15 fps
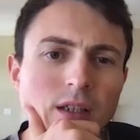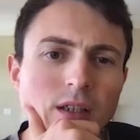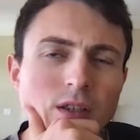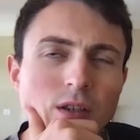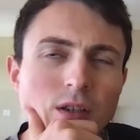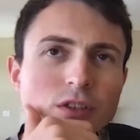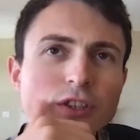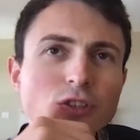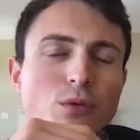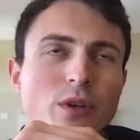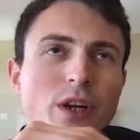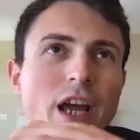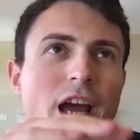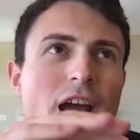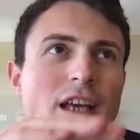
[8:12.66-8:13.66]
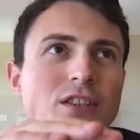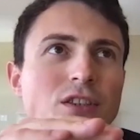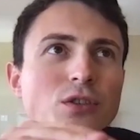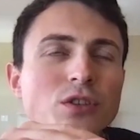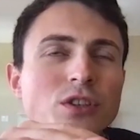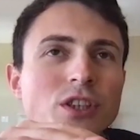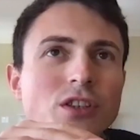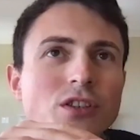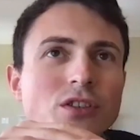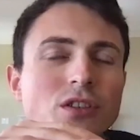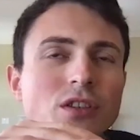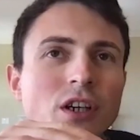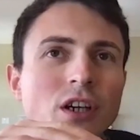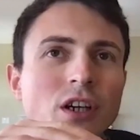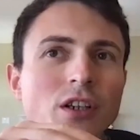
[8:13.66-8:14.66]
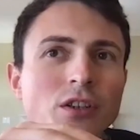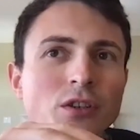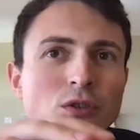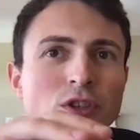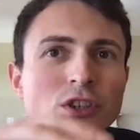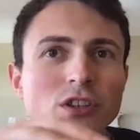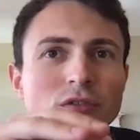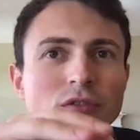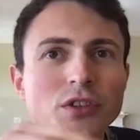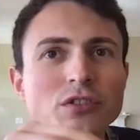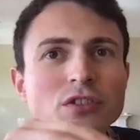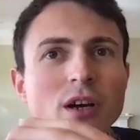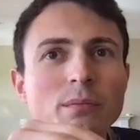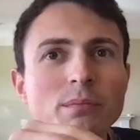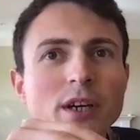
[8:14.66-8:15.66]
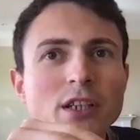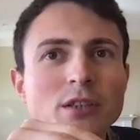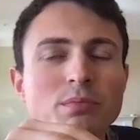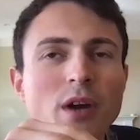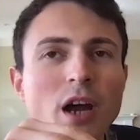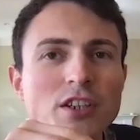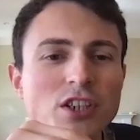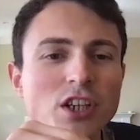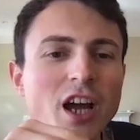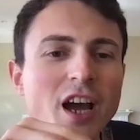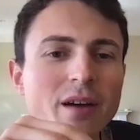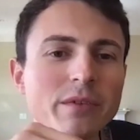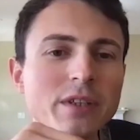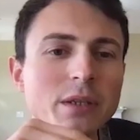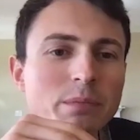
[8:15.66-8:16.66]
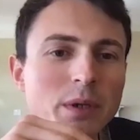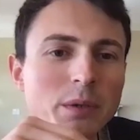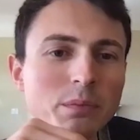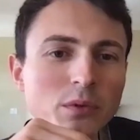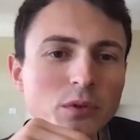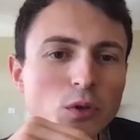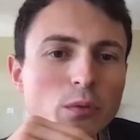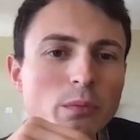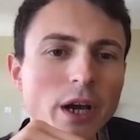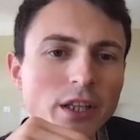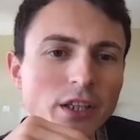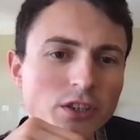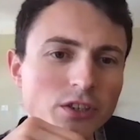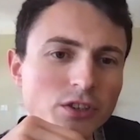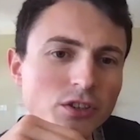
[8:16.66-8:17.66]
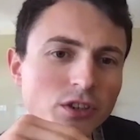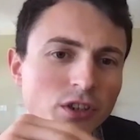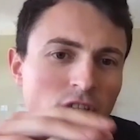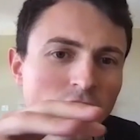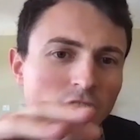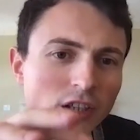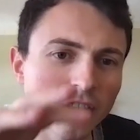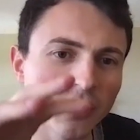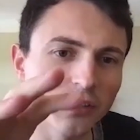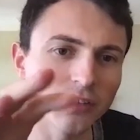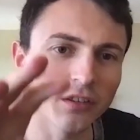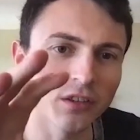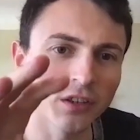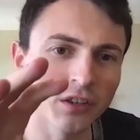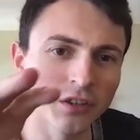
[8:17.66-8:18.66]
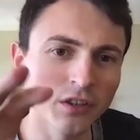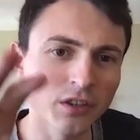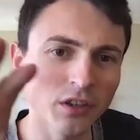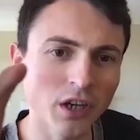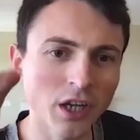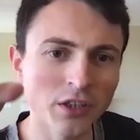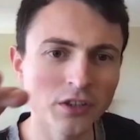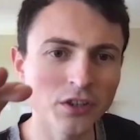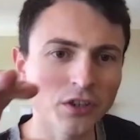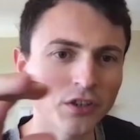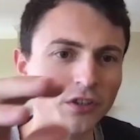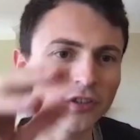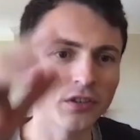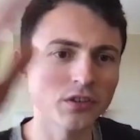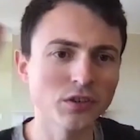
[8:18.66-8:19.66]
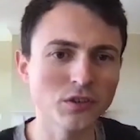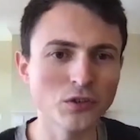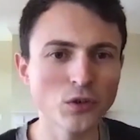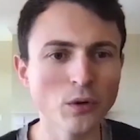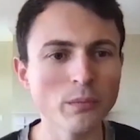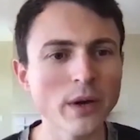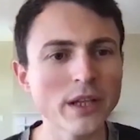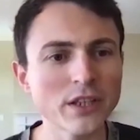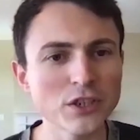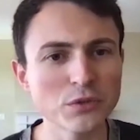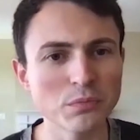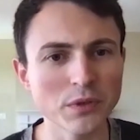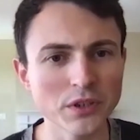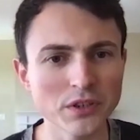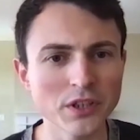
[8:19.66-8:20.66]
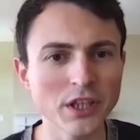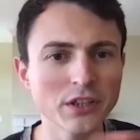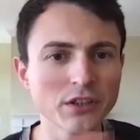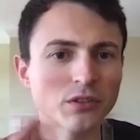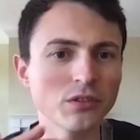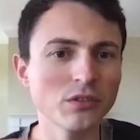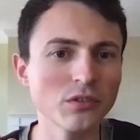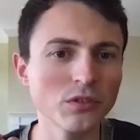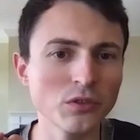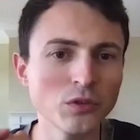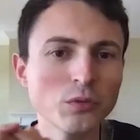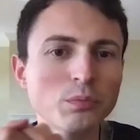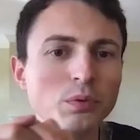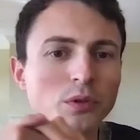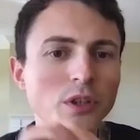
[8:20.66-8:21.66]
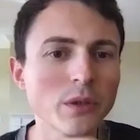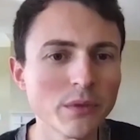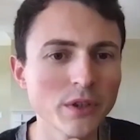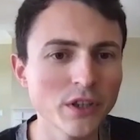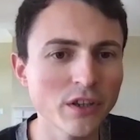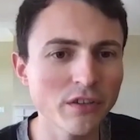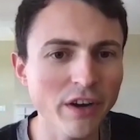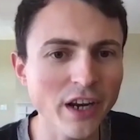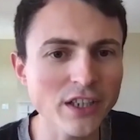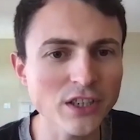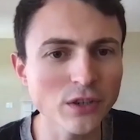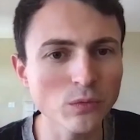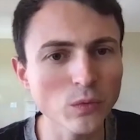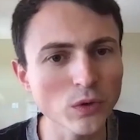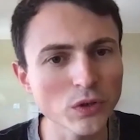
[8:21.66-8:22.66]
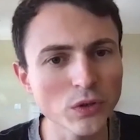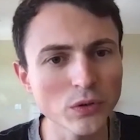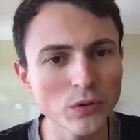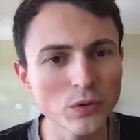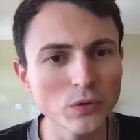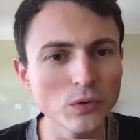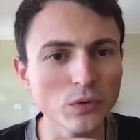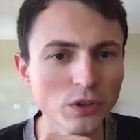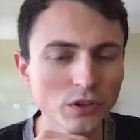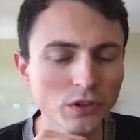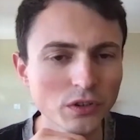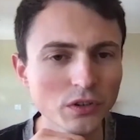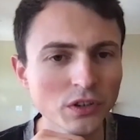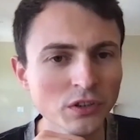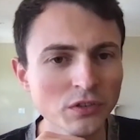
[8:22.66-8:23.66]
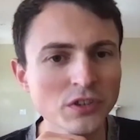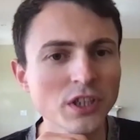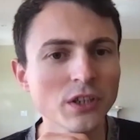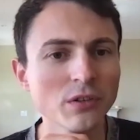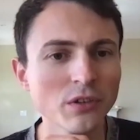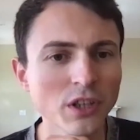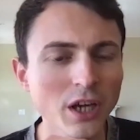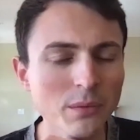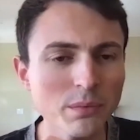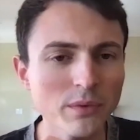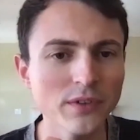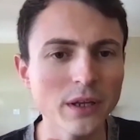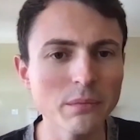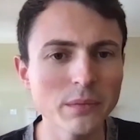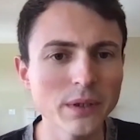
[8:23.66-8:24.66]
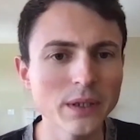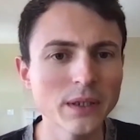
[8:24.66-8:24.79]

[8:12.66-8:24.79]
So I just want to ask you, since you're dealing with this complex project, how many people you manage kind of under your management that you put them in direction what to do and you stand on top of them?